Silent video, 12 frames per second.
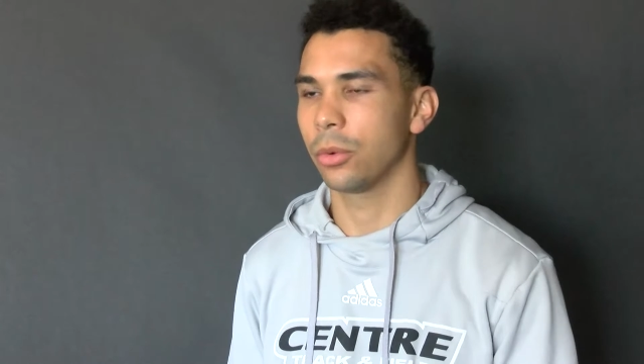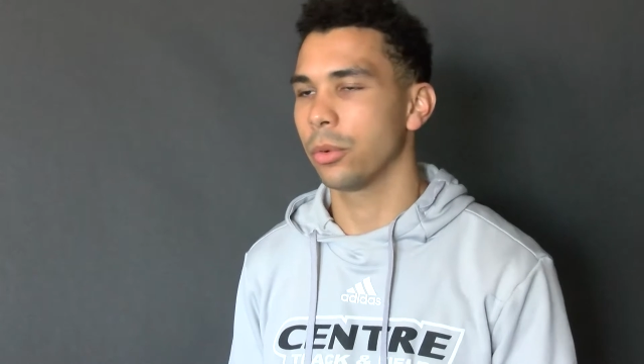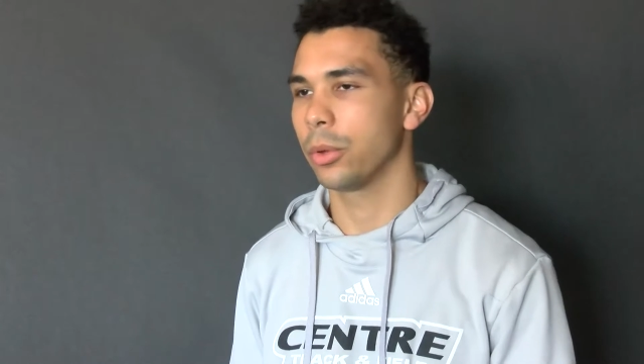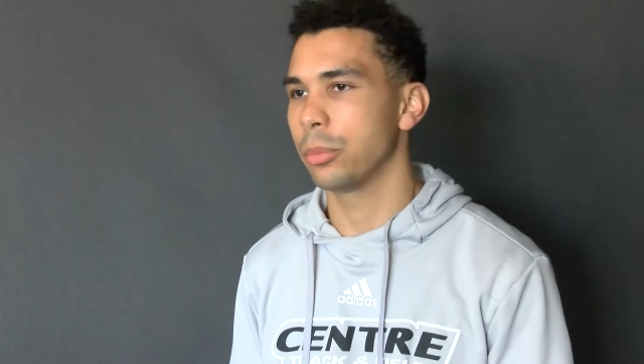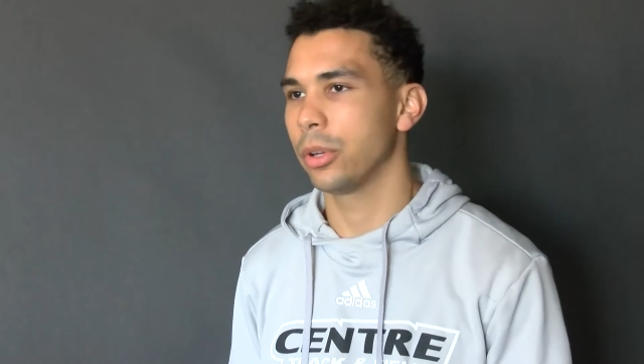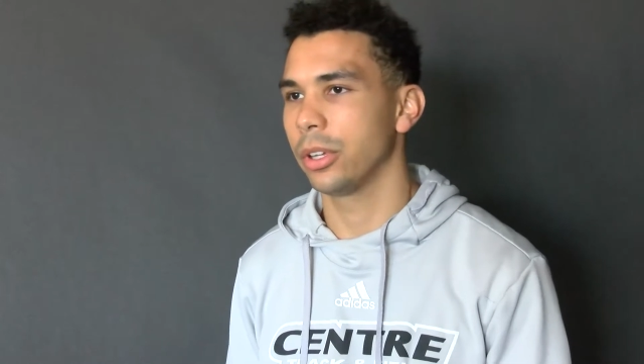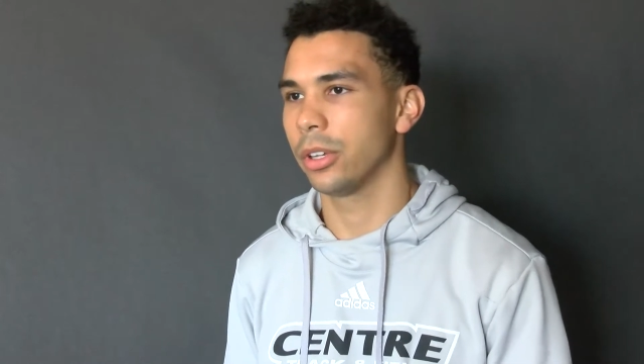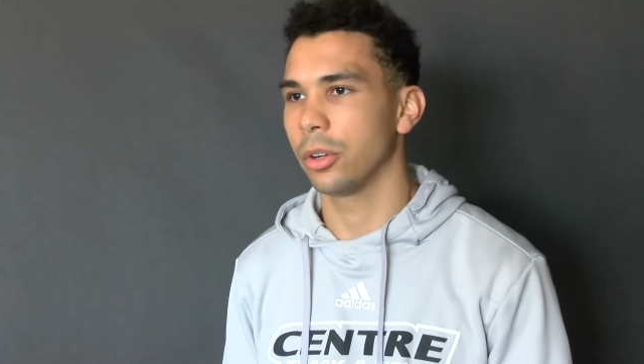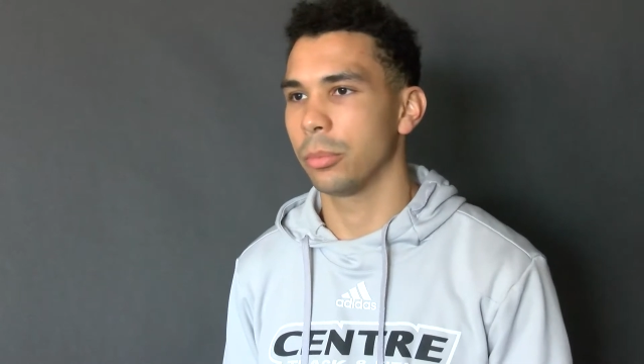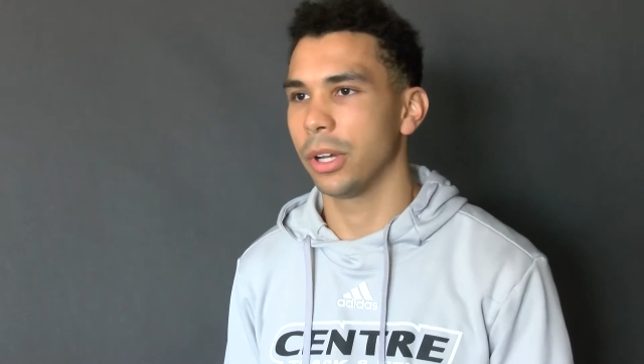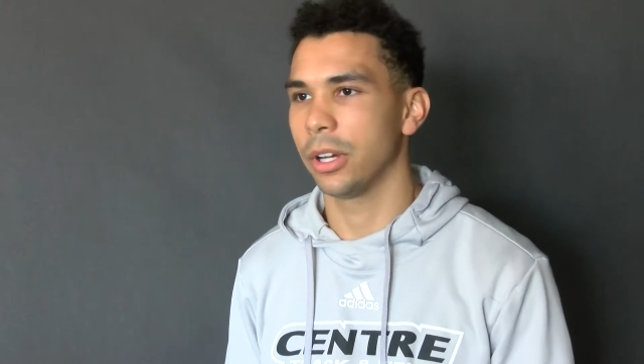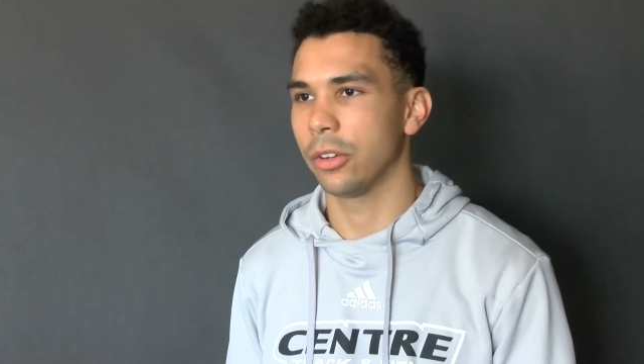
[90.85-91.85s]
what are we putting in our
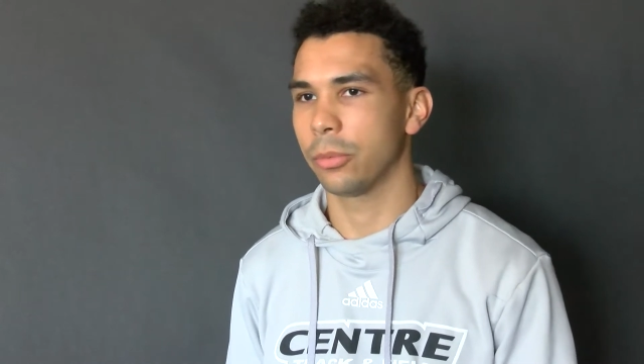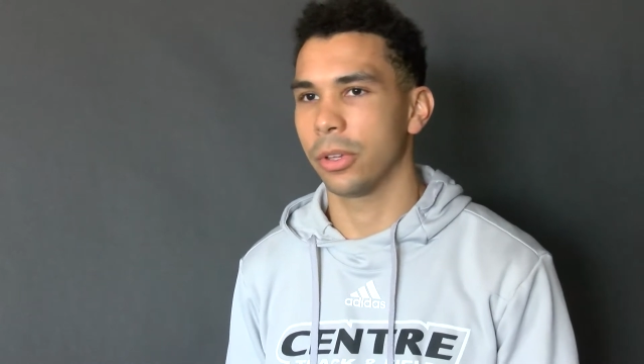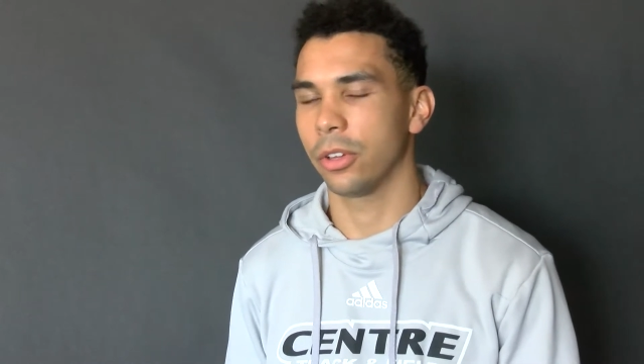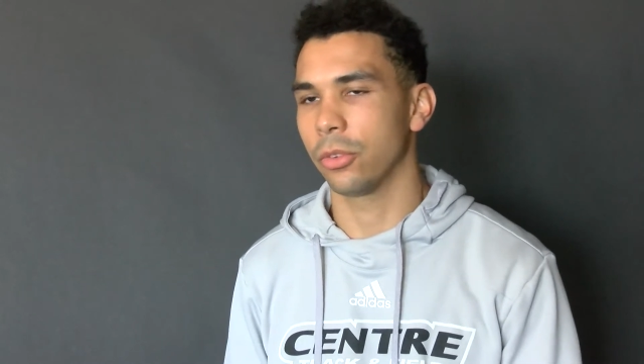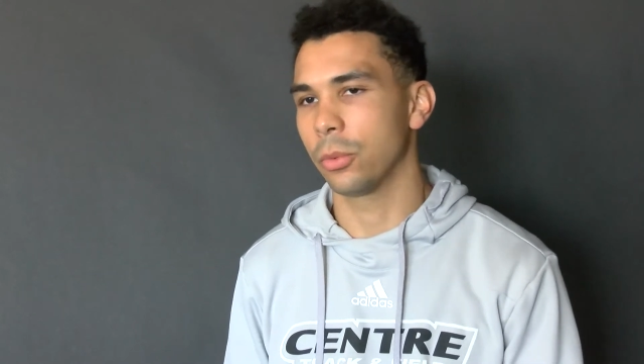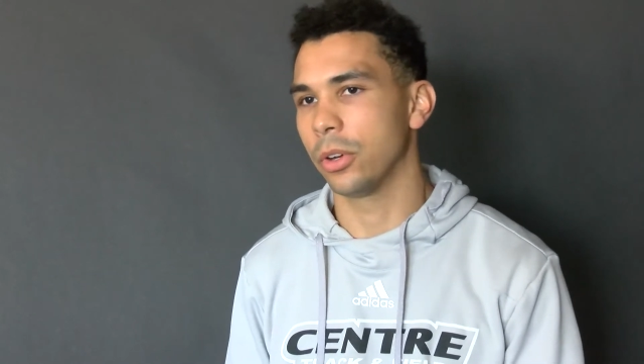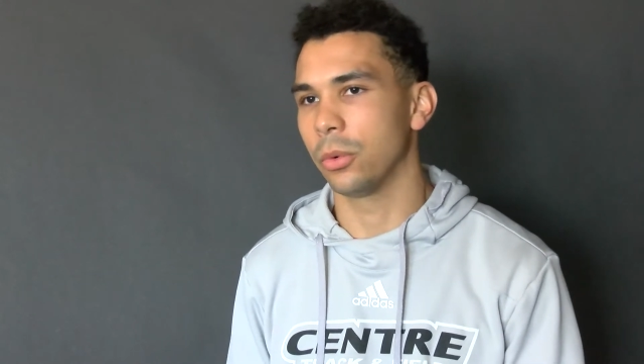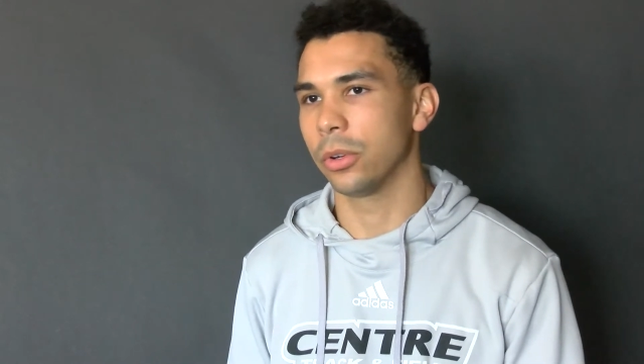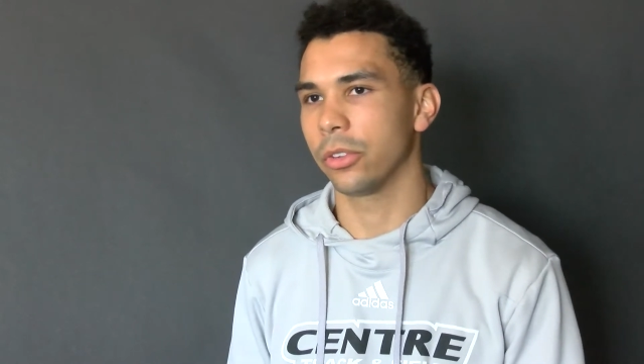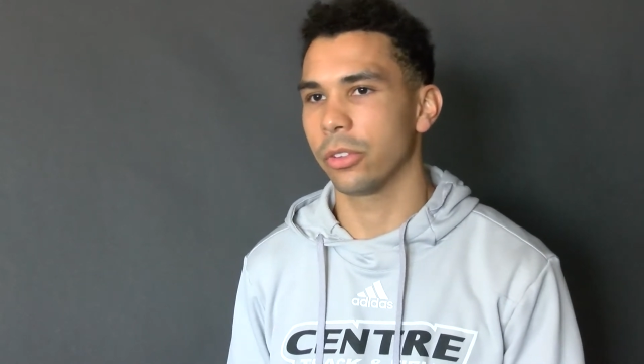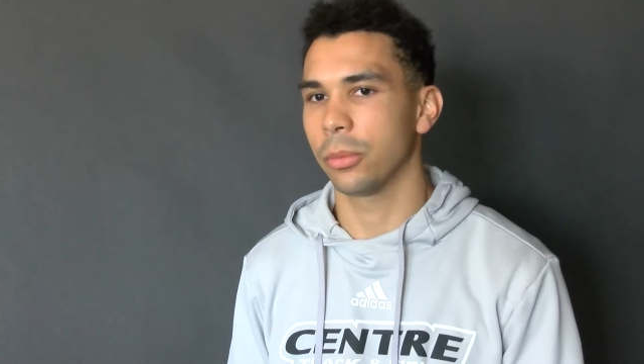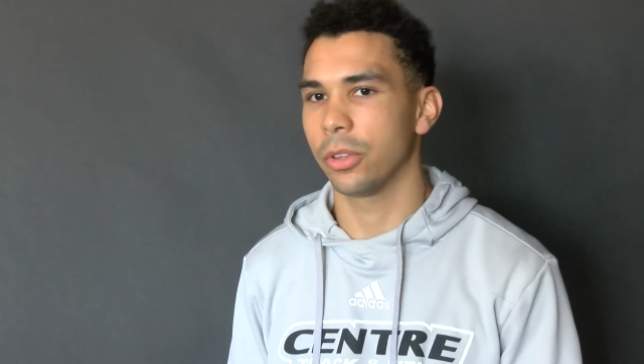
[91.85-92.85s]
bodies, because we don't
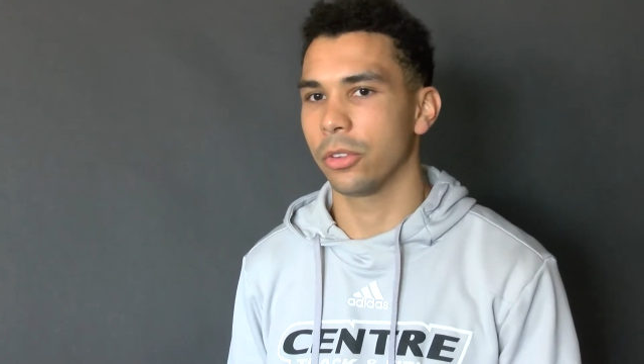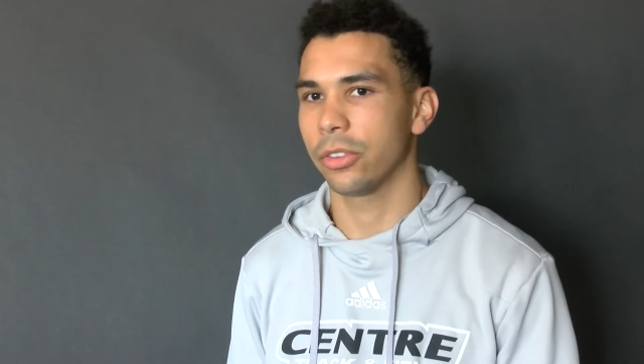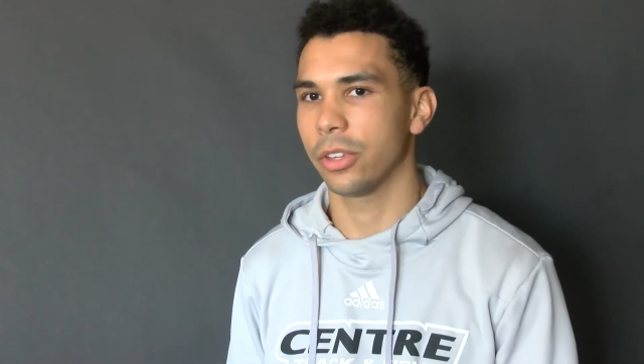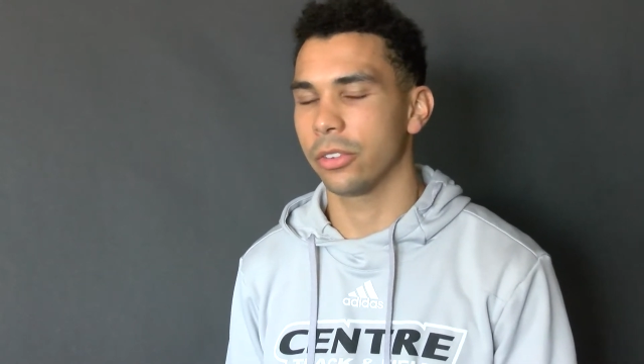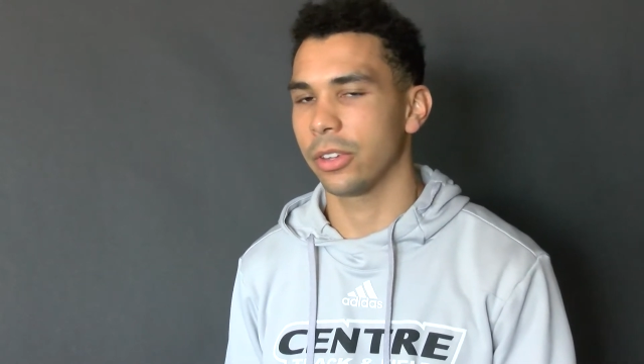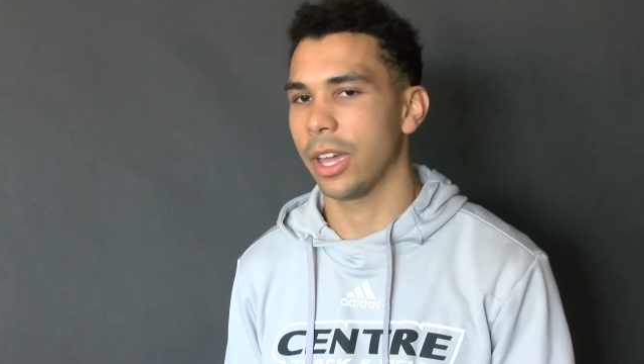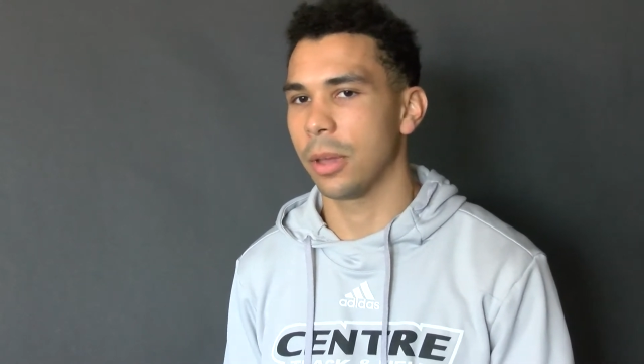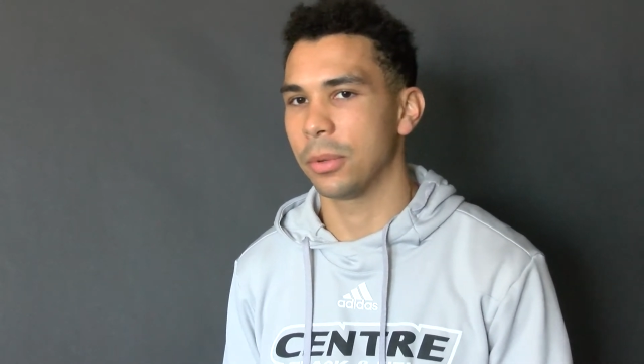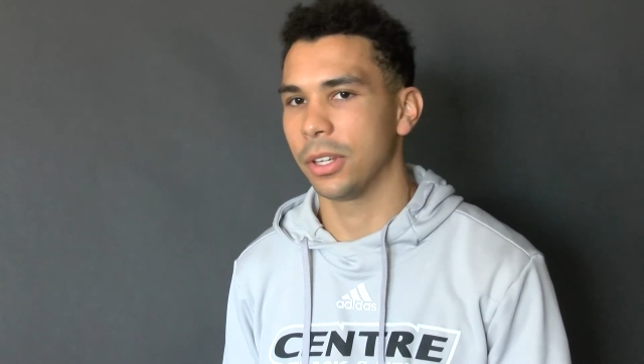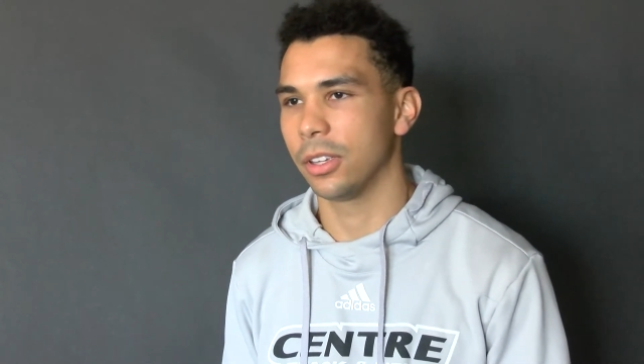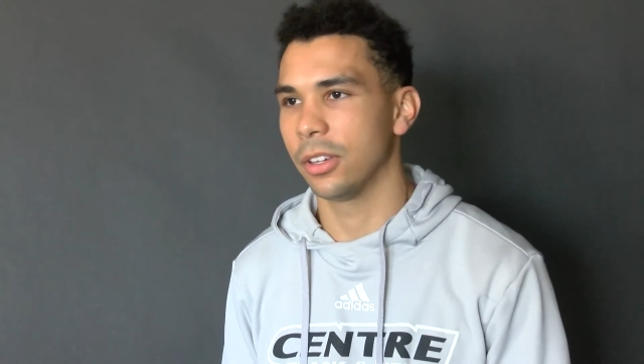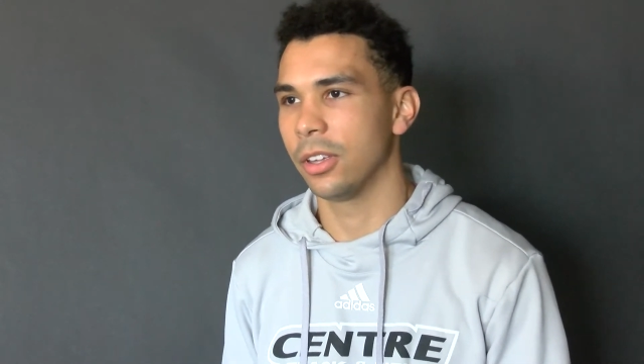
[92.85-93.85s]
want some of those things to happen
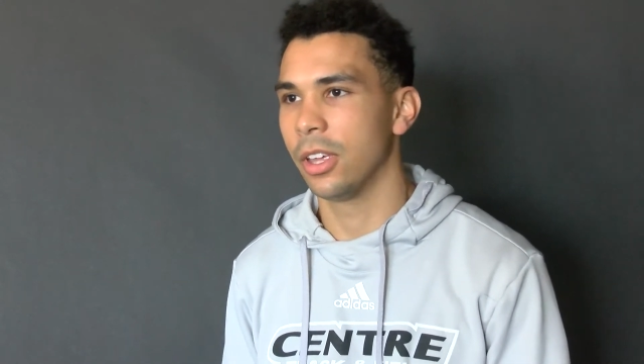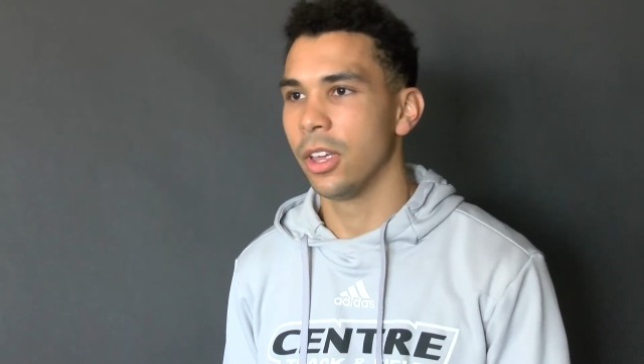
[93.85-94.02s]
again.